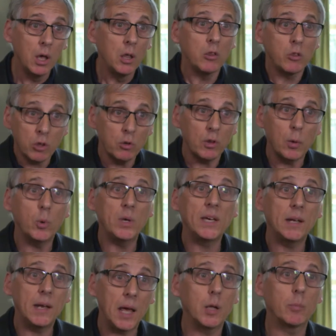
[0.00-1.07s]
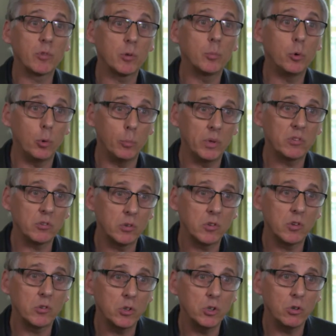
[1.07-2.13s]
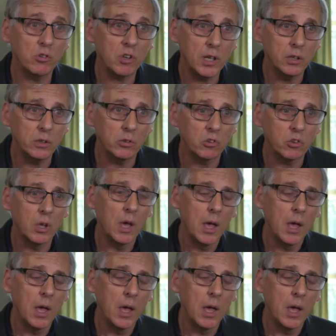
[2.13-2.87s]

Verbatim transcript: so that we can help support businesses in New Zealand.